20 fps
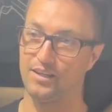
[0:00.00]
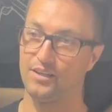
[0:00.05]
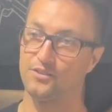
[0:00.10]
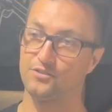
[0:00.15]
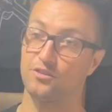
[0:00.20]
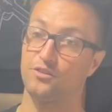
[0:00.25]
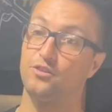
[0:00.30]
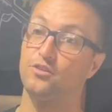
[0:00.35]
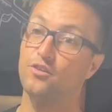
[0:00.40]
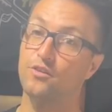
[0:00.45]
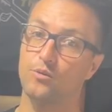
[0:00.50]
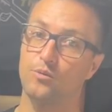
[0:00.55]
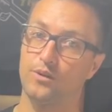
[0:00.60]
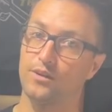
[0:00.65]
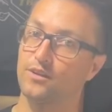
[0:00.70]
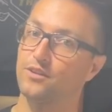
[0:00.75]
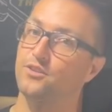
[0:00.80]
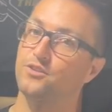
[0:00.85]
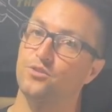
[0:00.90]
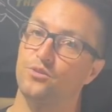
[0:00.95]
So you're the one
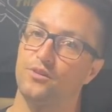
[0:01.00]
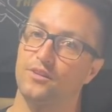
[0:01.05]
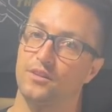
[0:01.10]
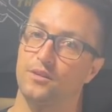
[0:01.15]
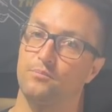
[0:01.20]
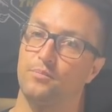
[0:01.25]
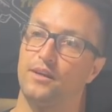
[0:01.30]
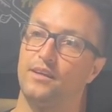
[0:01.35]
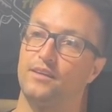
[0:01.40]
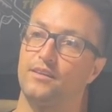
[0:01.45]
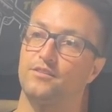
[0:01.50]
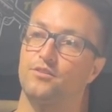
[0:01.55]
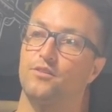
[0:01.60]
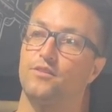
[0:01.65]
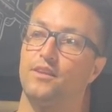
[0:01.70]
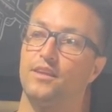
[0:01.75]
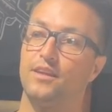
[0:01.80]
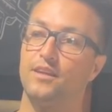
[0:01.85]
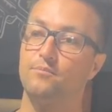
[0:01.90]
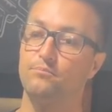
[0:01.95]
controlling the bike. So
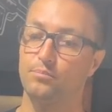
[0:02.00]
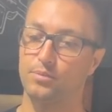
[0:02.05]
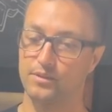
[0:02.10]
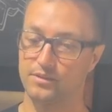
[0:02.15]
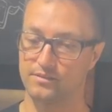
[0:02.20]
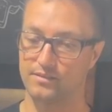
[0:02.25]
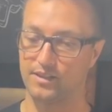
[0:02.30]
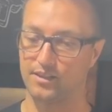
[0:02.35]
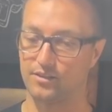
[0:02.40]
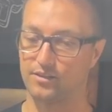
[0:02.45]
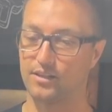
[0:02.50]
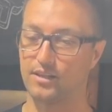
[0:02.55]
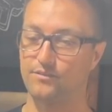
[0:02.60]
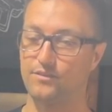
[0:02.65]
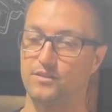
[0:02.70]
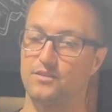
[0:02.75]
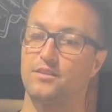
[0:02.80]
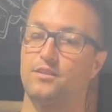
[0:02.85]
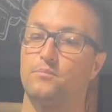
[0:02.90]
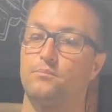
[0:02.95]
the inputs that you're
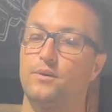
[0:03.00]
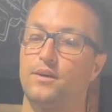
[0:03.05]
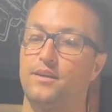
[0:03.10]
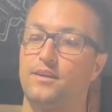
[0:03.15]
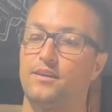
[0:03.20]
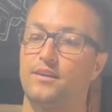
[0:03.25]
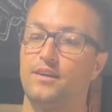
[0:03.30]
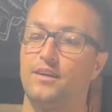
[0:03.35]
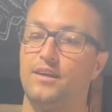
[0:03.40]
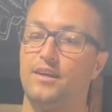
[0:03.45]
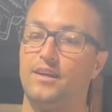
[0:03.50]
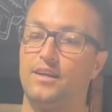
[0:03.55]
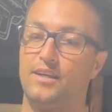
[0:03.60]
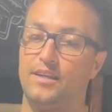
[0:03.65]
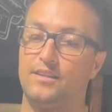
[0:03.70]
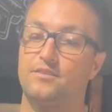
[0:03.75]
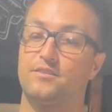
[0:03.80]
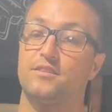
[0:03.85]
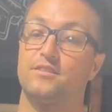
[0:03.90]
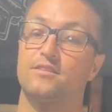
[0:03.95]
giving to the bike,
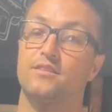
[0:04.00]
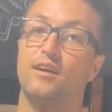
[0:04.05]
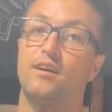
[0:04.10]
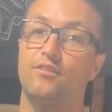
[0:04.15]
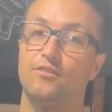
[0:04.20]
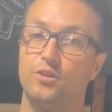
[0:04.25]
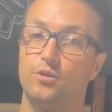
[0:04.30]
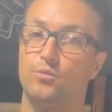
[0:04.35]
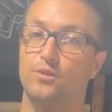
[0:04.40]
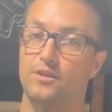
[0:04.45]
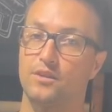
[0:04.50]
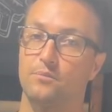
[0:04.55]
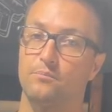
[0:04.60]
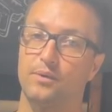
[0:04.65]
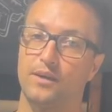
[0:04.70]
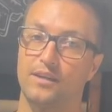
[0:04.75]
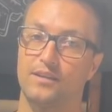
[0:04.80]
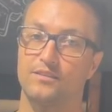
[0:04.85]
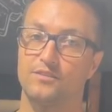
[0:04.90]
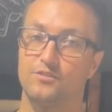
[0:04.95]
it's just telling you what the
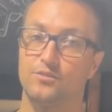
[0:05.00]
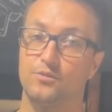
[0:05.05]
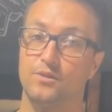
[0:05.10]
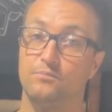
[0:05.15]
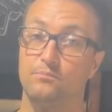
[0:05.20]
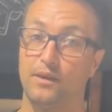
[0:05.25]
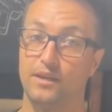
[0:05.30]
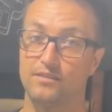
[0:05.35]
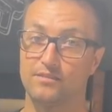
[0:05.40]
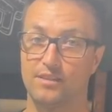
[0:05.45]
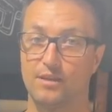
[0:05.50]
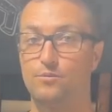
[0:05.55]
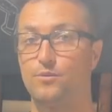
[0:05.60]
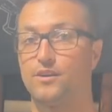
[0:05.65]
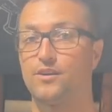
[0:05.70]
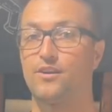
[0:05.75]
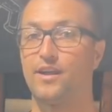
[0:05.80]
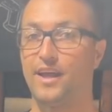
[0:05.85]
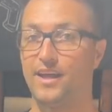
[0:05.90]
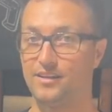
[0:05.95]
bike is doing based on what
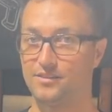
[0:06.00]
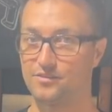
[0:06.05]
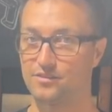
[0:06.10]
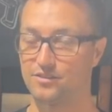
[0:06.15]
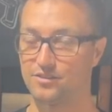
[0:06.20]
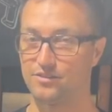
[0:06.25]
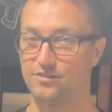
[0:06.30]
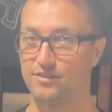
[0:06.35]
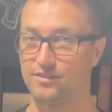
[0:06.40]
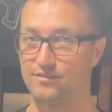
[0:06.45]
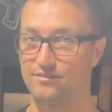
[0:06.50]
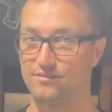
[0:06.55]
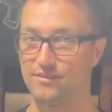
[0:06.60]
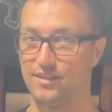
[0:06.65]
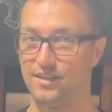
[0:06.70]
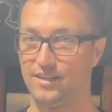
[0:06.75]
your hands are doing.